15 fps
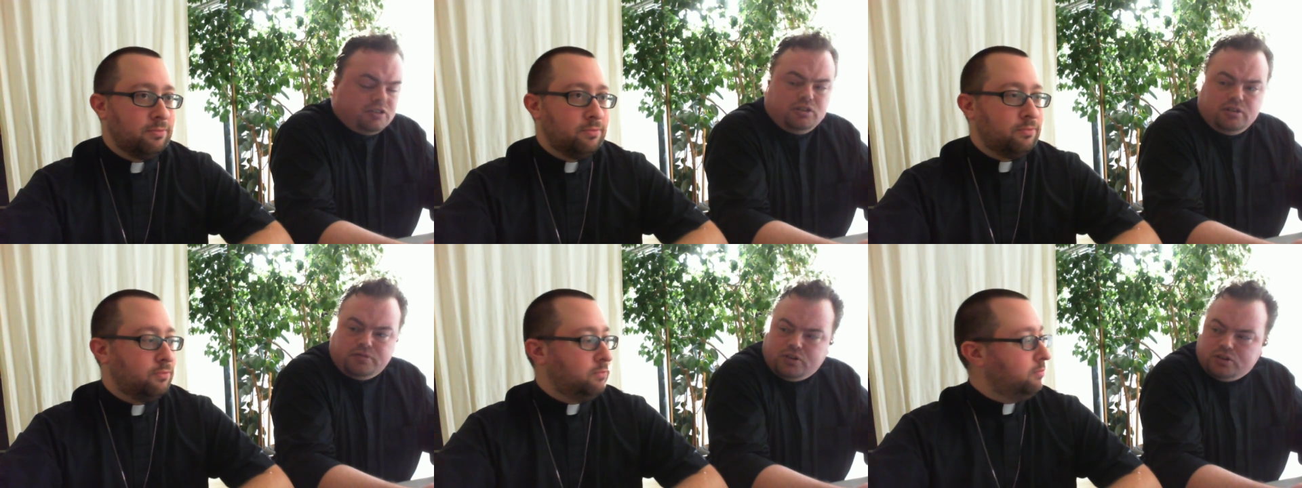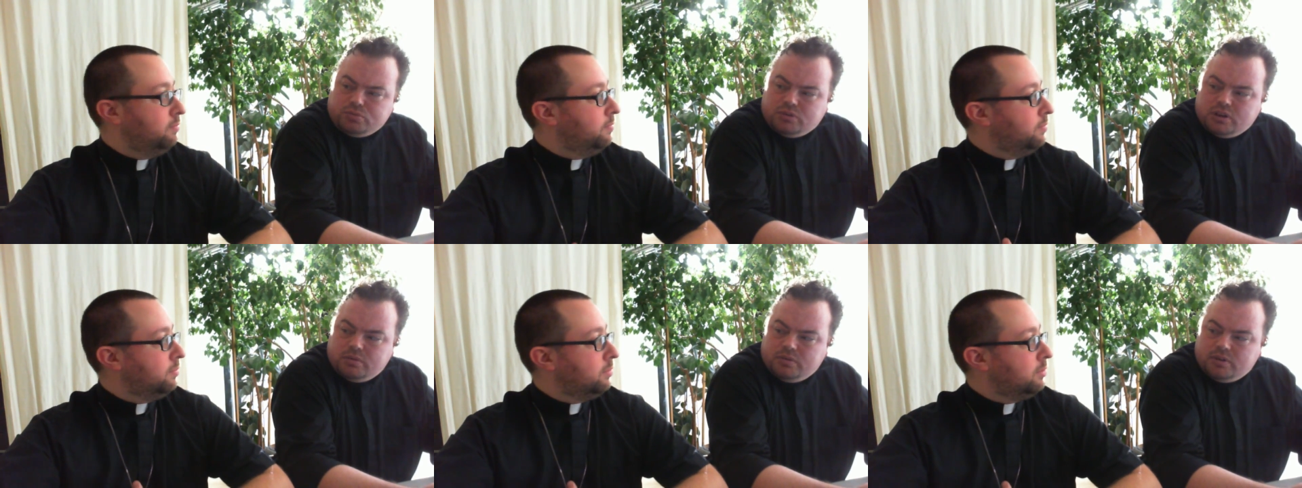Speaker 1: that's in
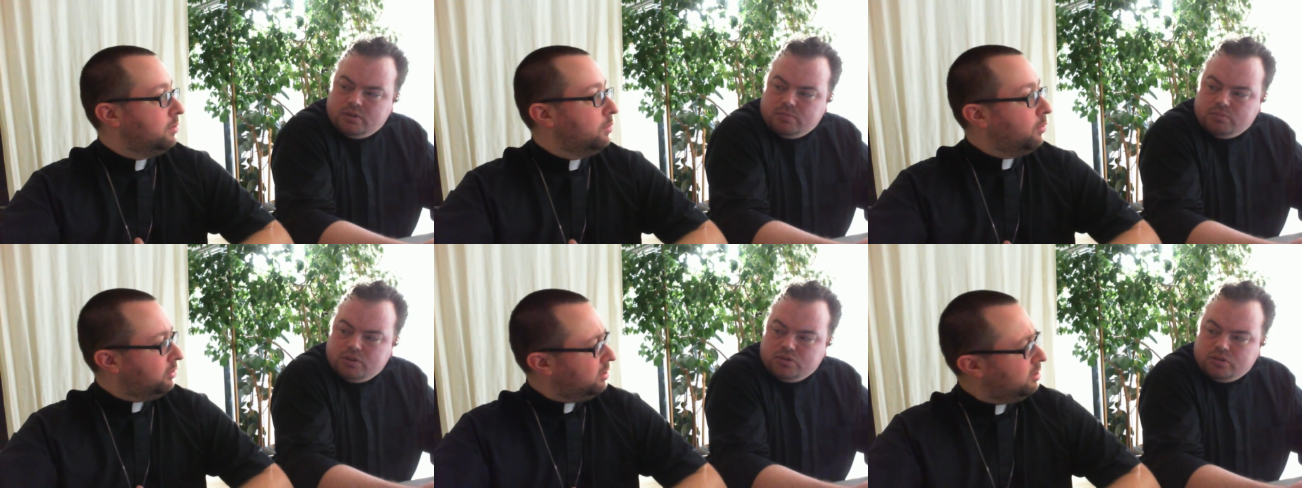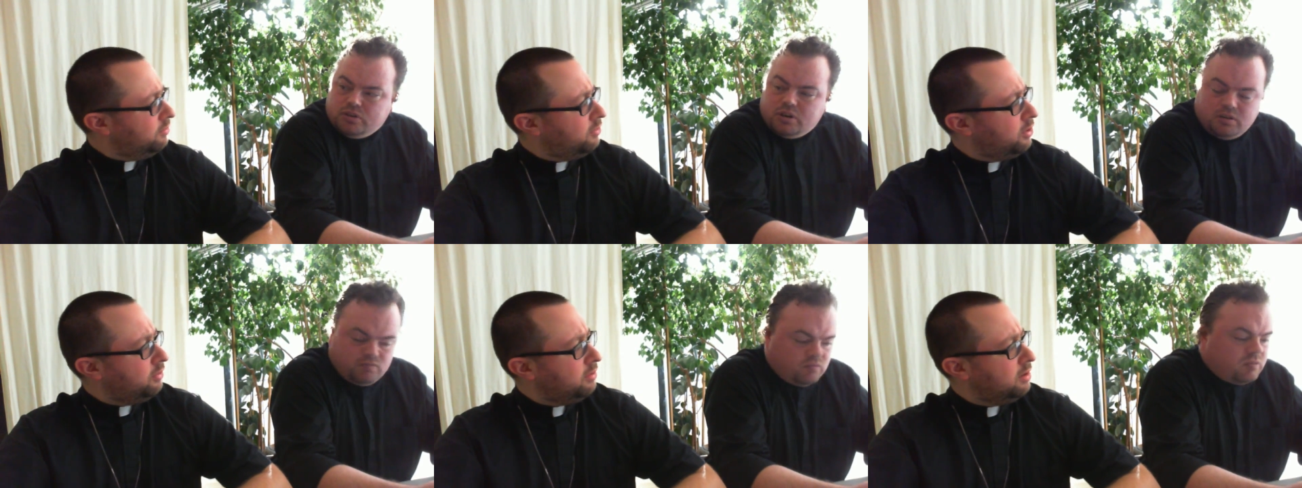the first one. They, they
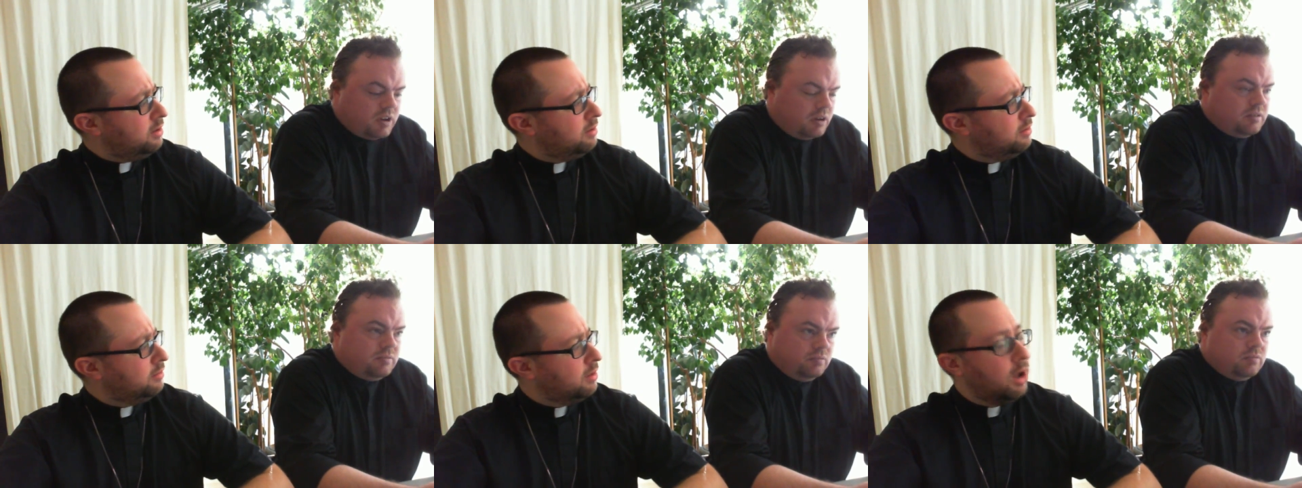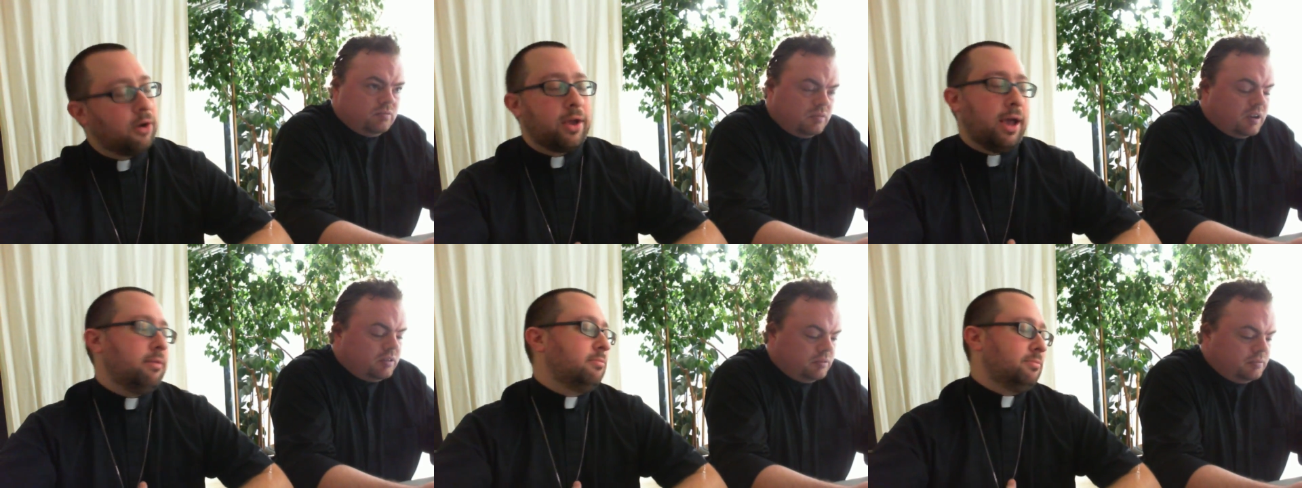was it the first one?
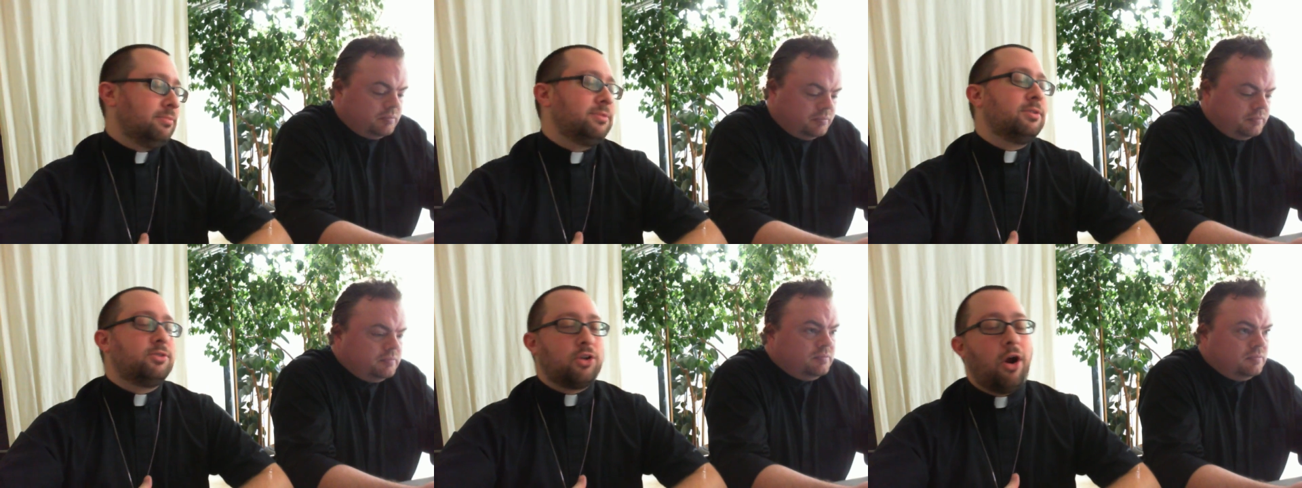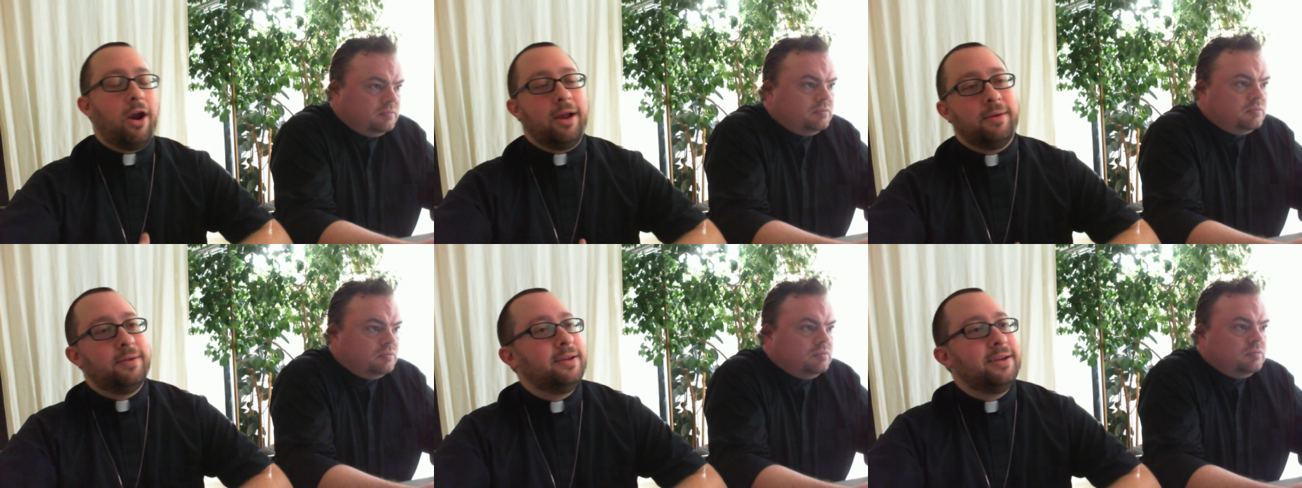Yeah. yeah. Okay.
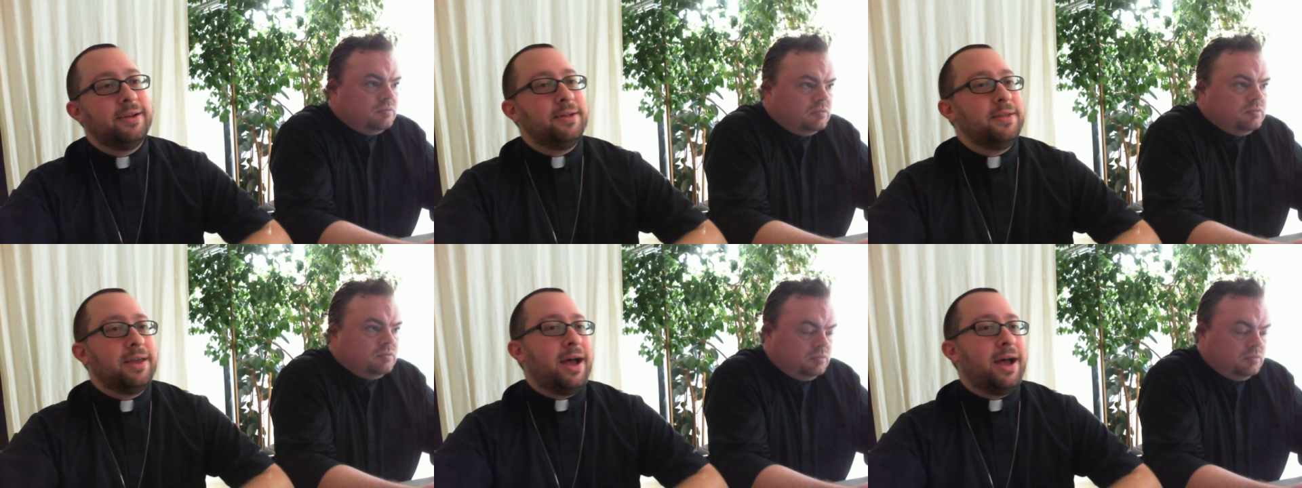Sorry.